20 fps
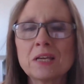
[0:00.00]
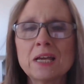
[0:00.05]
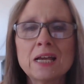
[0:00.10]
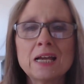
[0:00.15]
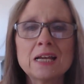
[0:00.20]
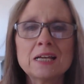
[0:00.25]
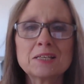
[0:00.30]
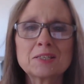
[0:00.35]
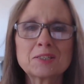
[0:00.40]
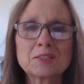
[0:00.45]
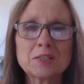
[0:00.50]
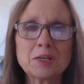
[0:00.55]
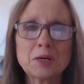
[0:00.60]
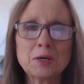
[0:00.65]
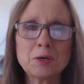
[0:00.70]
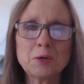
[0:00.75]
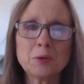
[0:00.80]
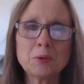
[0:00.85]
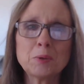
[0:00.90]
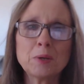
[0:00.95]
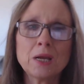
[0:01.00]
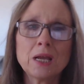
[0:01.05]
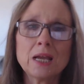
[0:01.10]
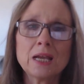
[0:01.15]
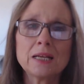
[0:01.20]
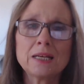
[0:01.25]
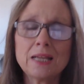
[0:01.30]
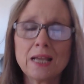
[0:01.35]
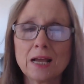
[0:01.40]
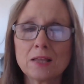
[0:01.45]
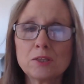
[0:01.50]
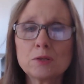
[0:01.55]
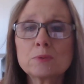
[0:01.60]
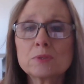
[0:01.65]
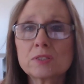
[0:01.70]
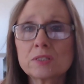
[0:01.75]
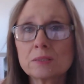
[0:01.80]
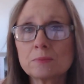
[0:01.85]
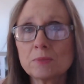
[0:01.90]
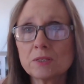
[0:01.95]
So now there was
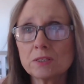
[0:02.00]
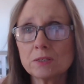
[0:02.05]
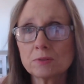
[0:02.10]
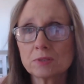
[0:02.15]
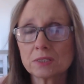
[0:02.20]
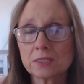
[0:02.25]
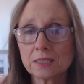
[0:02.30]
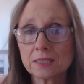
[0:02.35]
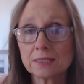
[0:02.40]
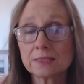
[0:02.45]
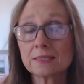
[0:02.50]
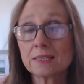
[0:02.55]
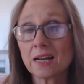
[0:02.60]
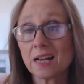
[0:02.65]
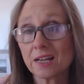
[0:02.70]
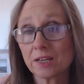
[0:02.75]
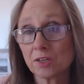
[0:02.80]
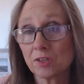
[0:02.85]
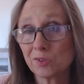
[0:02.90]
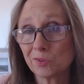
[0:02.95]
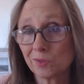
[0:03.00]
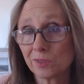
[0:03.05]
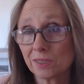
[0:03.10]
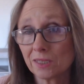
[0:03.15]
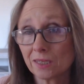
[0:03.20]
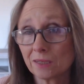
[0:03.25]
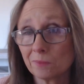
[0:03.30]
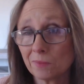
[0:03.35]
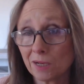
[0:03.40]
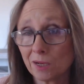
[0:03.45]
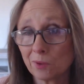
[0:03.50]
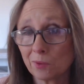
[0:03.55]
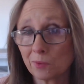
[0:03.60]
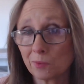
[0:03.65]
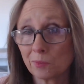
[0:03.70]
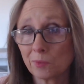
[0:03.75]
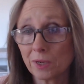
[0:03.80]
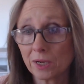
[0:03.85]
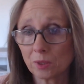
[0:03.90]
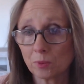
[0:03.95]
some of those things that I couldn't do anything about
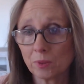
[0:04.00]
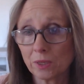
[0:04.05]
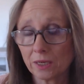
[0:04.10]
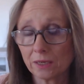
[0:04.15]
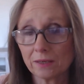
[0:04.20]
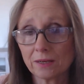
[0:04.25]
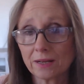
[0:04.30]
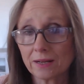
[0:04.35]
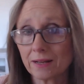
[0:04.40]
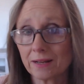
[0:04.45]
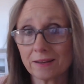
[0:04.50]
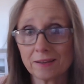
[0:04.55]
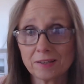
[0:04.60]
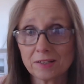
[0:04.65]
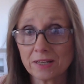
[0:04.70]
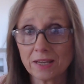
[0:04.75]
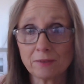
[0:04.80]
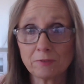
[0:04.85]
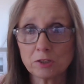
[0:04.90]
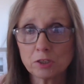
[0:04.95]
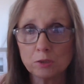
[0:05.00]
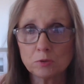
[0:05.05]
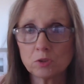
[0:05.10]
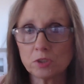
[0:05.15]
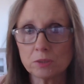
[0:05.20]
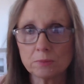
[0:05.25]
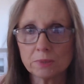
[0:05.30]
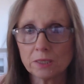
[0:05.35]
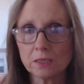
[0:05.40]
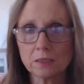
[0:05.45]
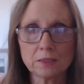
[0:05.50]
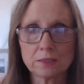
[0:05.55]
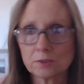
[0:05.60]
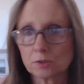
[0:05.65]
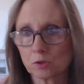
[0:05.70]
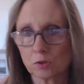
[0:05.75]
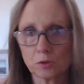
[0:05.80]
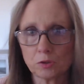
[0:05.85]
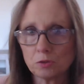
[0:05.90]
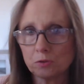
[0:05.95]
right away. Like I couldn't have a huge email list or a
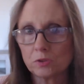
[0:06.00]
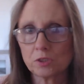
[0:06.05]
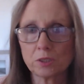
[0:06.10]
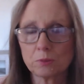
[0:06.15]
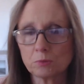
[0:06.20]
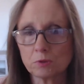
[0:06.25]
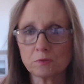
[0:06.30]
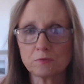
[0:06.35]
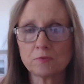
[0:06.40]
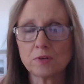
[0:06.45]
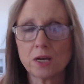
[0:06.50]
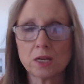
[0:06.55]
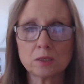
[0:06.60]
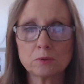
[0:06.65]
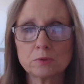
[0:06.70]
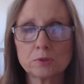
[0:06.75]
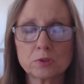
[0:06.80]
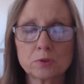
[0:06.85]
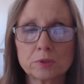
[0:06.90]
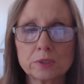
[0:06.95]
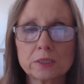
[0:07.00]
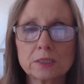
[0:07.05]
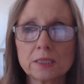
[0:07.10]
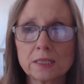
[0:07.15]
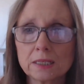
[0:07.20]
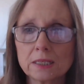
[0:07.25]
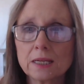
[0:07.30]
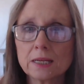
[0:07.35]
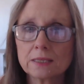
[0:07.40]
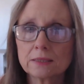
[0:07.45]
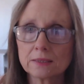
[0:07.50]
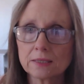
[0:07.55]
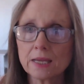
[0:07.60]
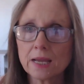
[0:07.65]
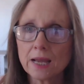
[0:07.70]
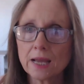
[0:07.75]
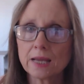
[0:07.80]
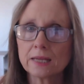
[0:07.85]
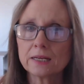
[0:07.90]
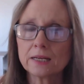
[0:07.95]
huge number of followers or anything like that.